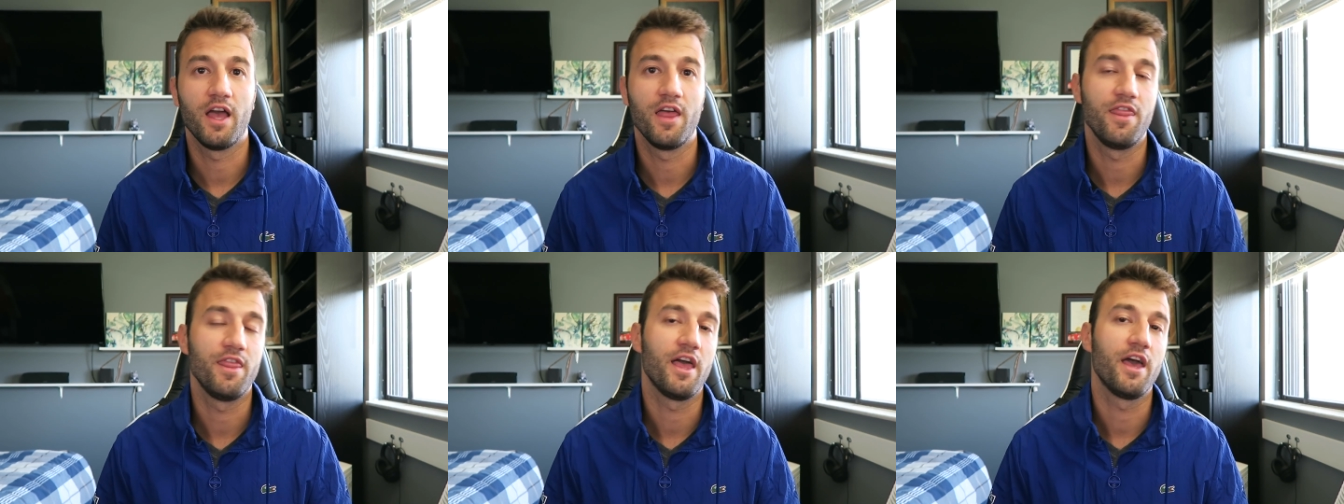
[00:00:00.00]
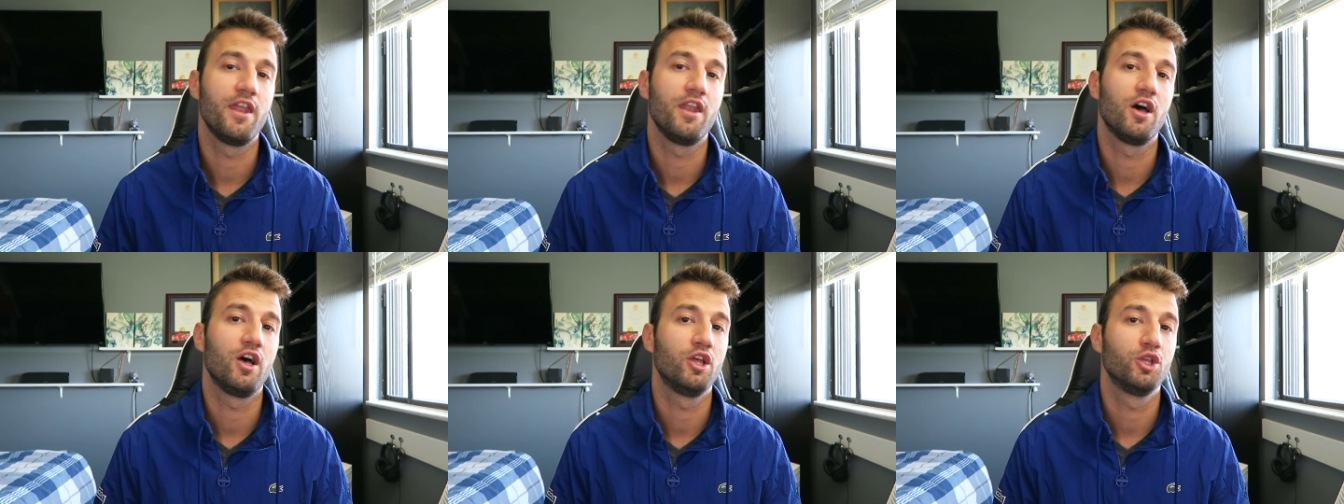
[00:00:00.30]
and
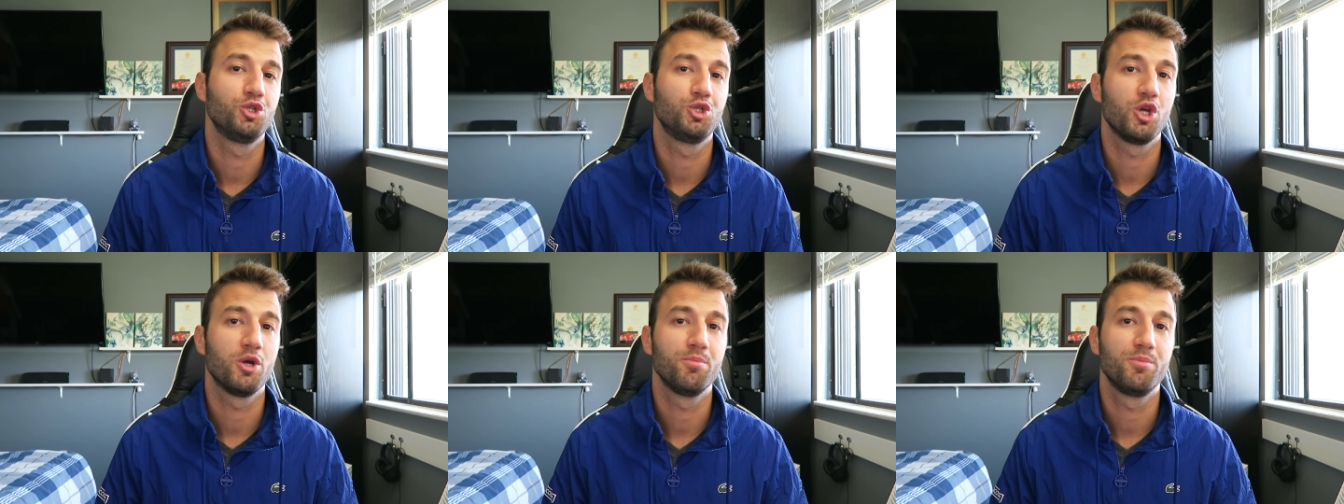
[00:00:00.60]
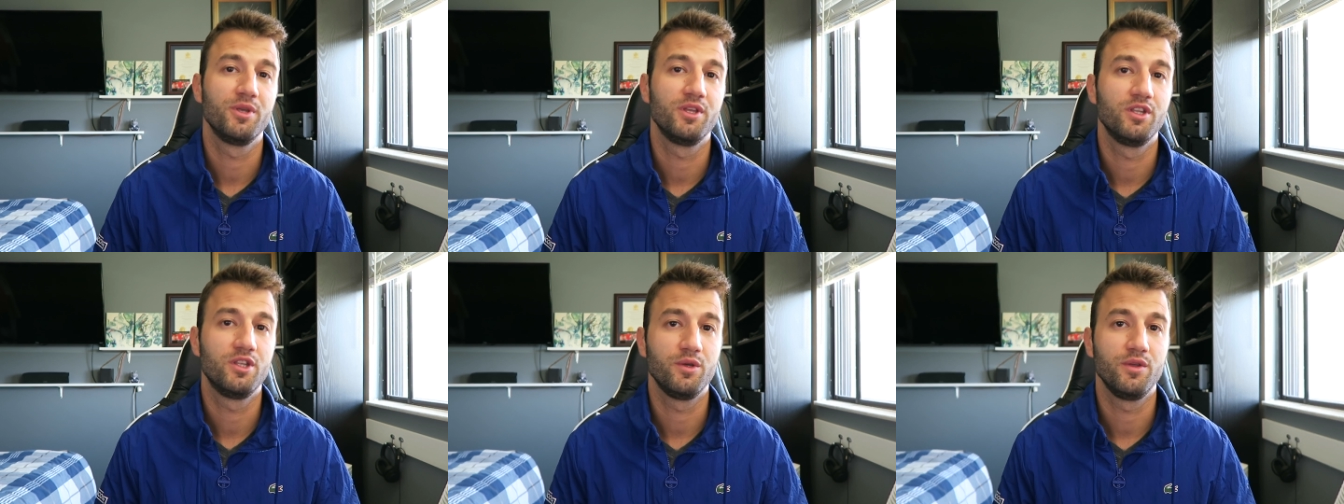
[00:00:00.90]
then I'll
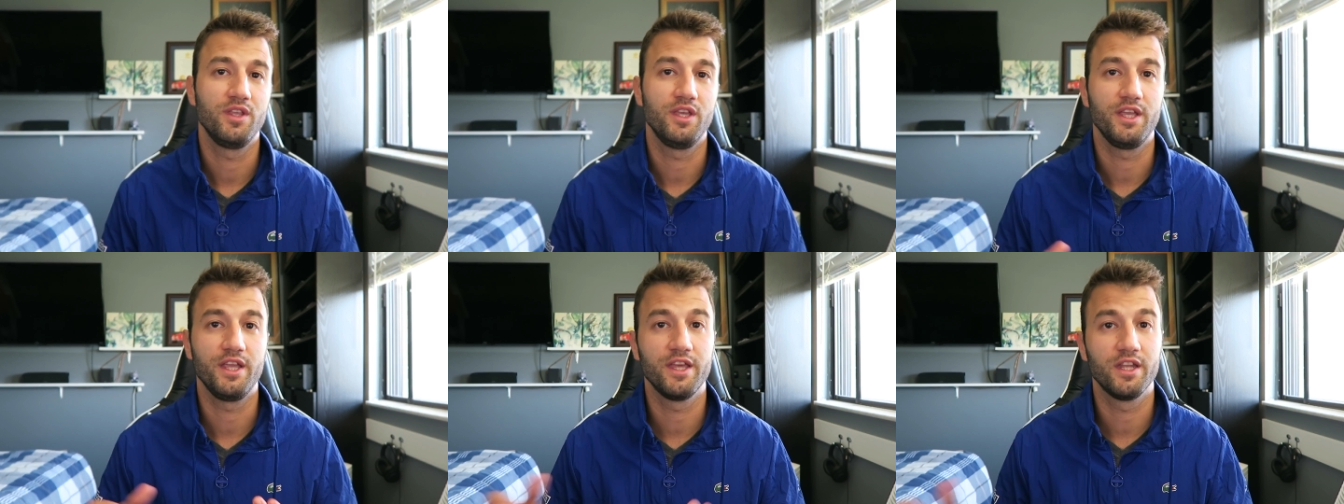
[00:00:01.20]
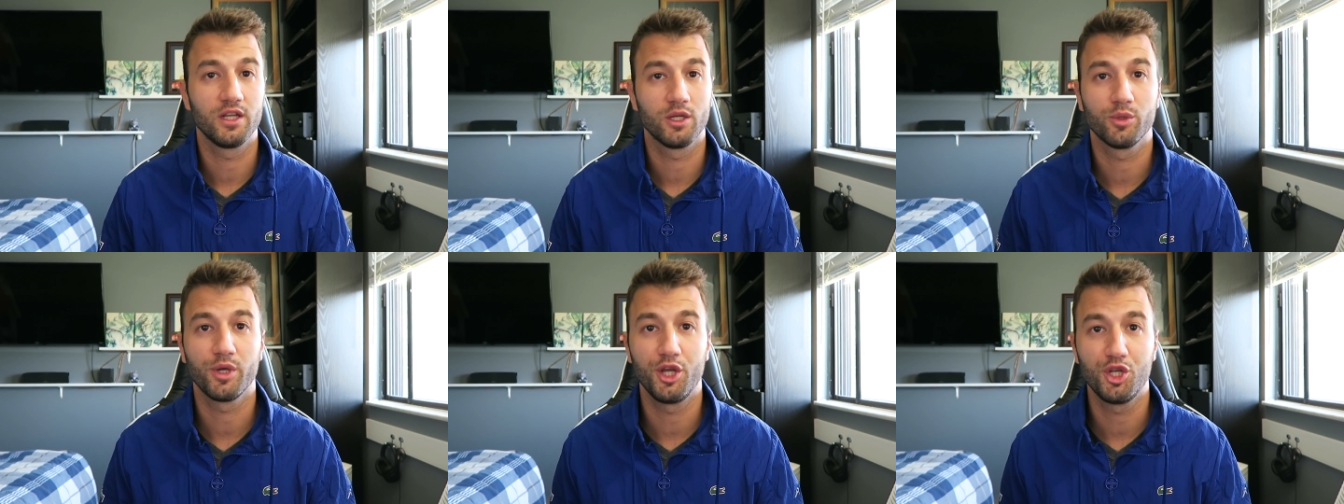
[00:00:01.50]
jump into the
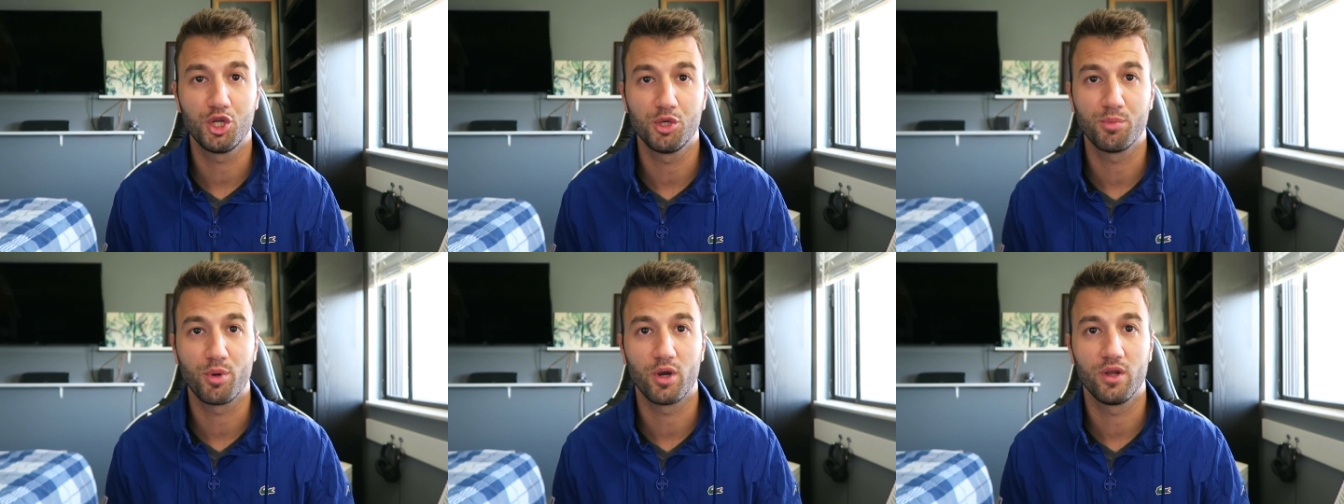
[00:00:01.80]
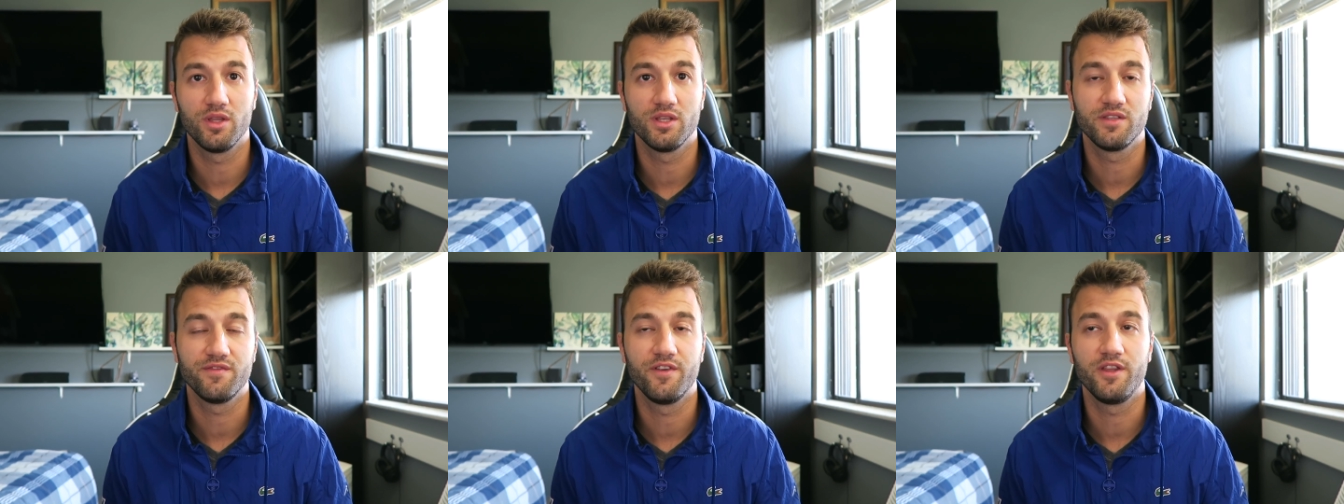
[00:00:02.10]
integration
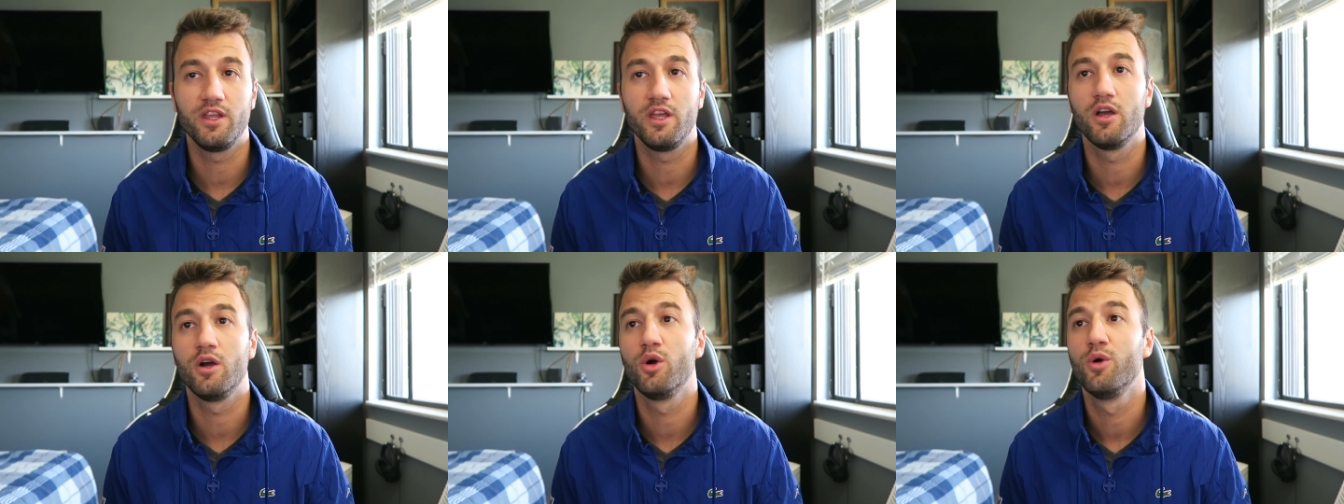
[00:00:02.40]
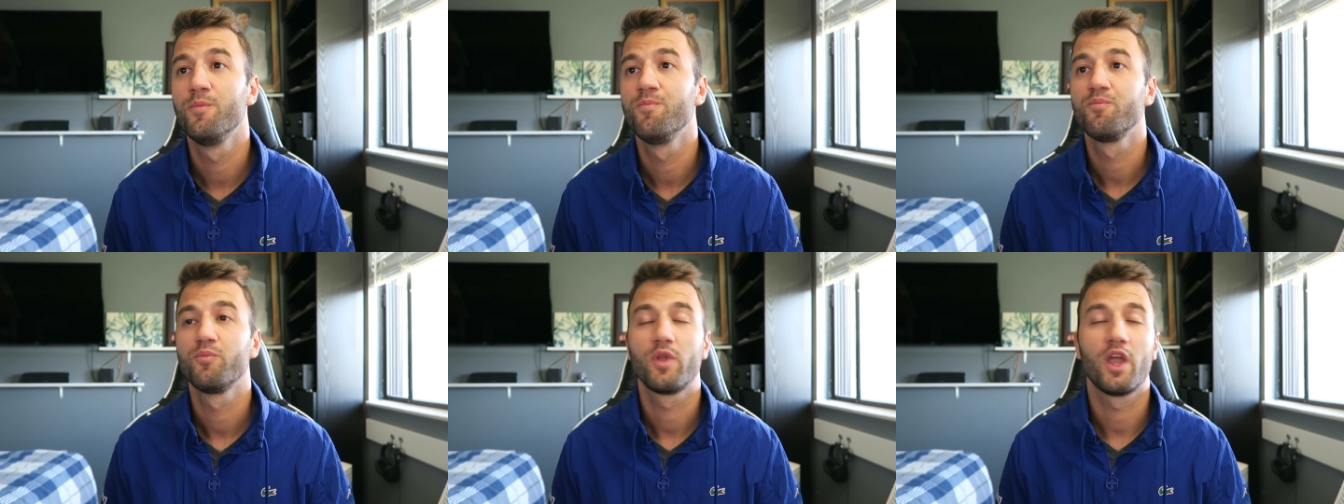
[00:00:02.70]
part of this video.